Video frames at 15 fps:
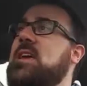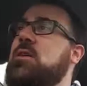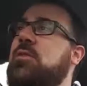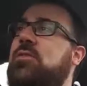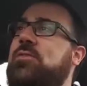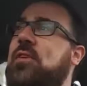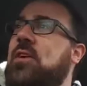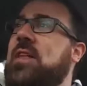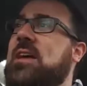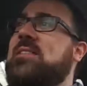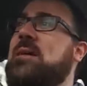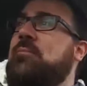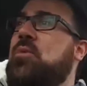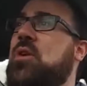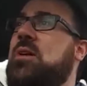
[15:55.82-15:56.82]
useful
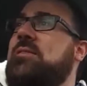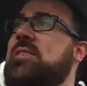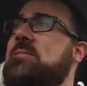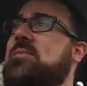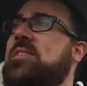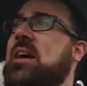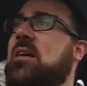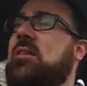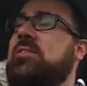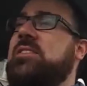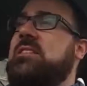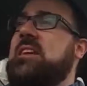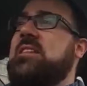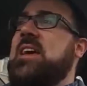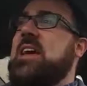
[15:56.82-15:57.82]
except more of themselves,
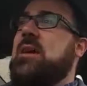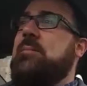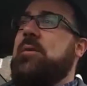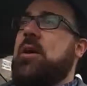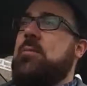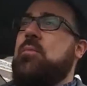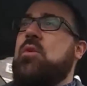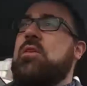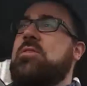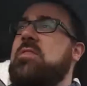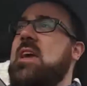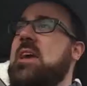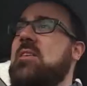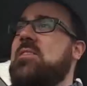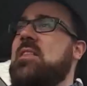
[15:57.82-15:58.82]
and they take apart more
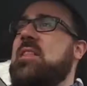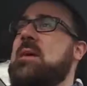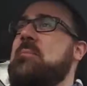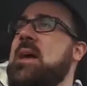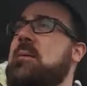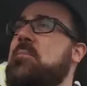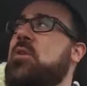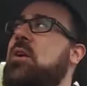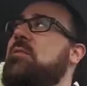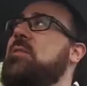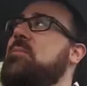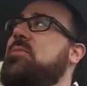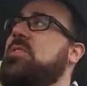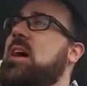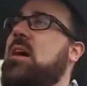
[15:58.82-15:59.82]
things and they make more of
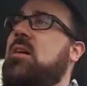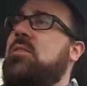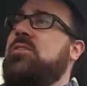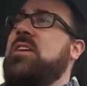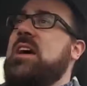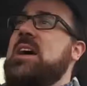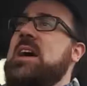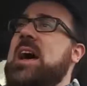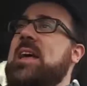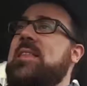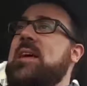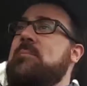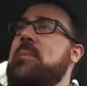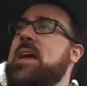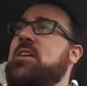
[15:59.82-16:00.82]
themselves, and
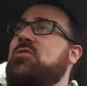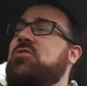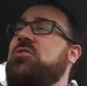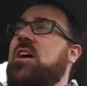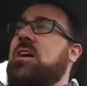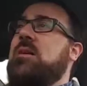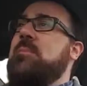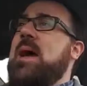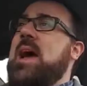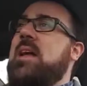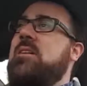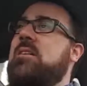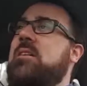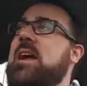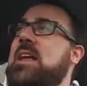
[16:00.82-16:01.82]
they make junk
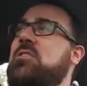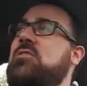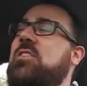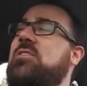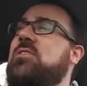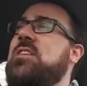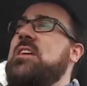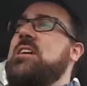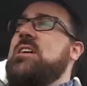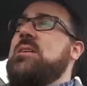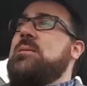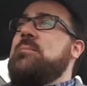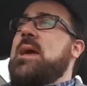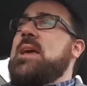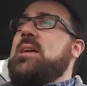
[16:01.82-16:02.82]
matter and just
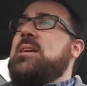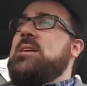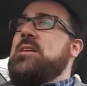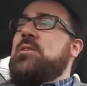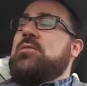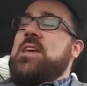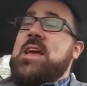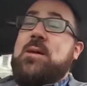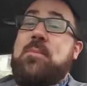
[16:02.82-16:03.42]
make, you know, take